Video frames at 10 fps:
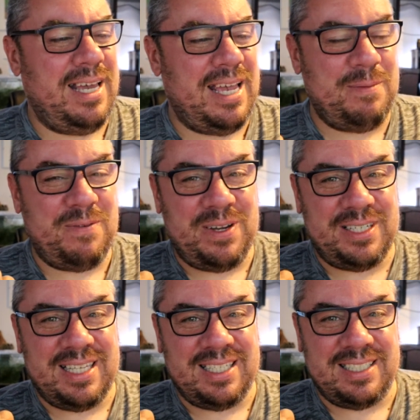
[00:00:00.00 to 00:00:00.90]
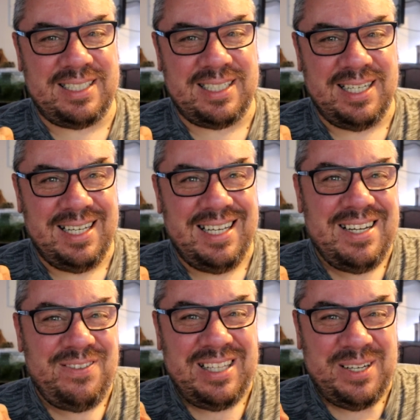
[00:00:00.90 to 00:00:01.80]
A fish that's
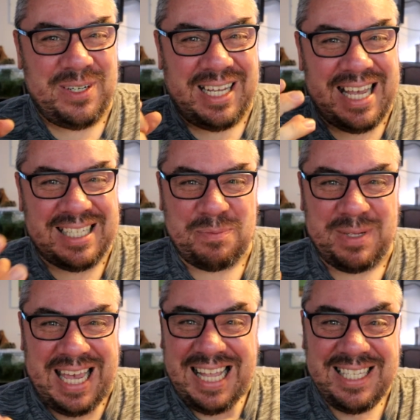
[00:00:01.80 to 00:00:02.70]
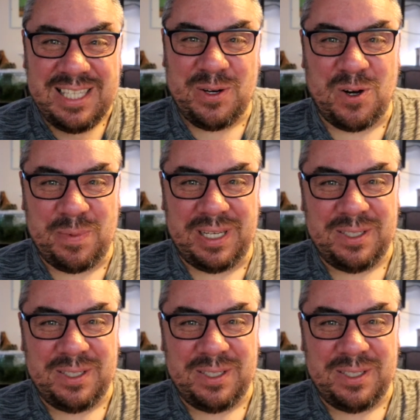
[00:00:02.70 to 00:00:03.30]
really going to get somebody into the hobby.